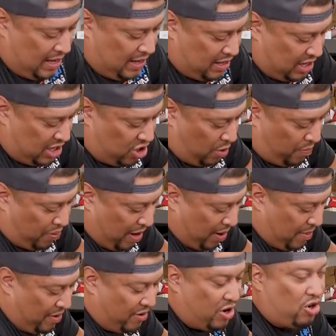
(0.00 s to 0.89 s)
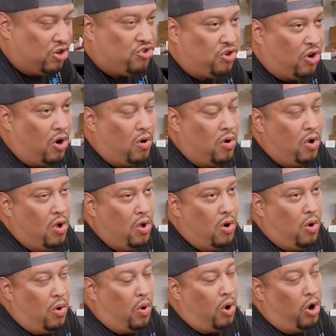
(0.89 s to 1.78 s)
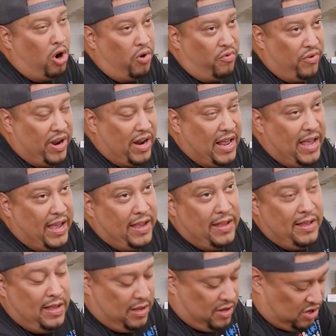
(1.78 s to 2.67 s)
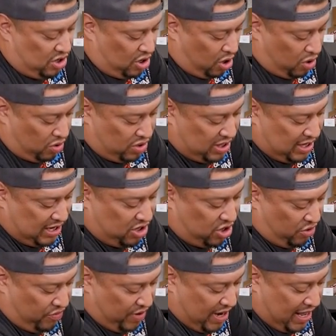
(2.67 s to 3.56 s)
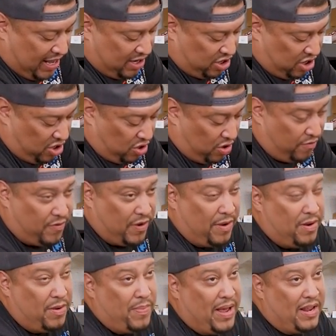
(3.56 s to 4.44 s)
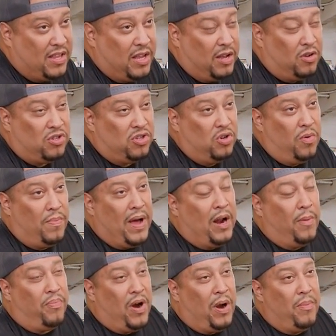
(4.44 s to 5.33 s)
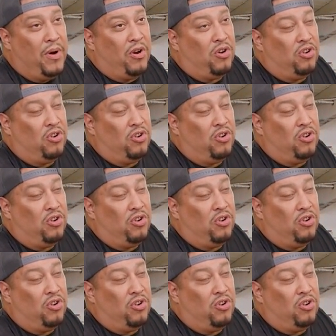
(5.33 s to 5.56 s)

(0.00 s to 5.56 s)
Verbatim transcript: This is your primary control or a relay. So this is your relay. So you, if anybody tells you about a primary